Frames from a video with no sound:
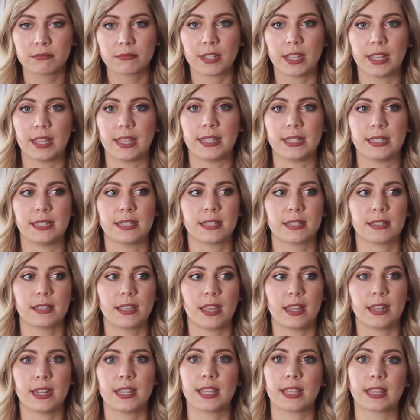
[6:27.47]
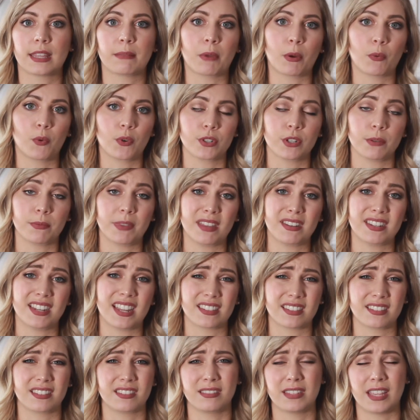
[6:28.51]
And anything in my wardrobe that
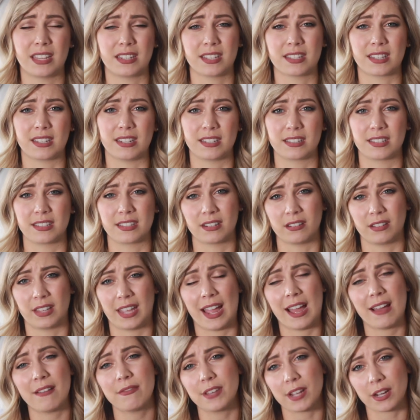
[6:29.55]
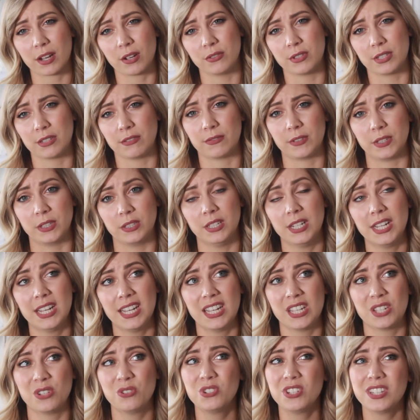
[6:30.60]
doesn't necessarily have that cozy feel
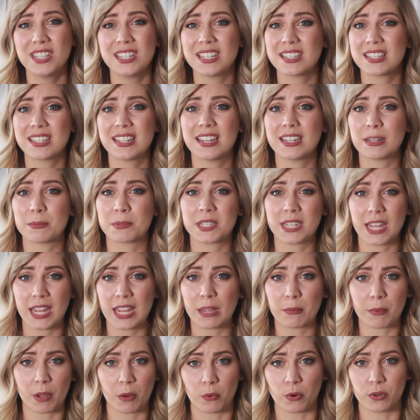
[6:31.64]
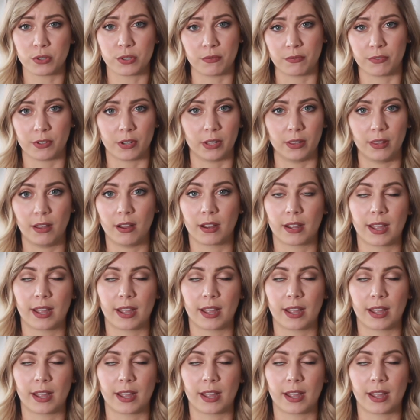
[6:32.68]
usually doesn't end up staying in my wardrobe very long.